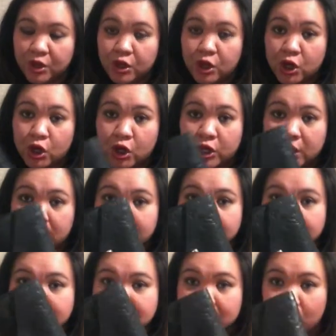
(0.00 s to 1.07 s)

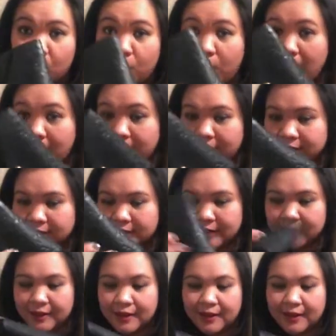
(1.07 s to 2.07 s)
Curious wallet.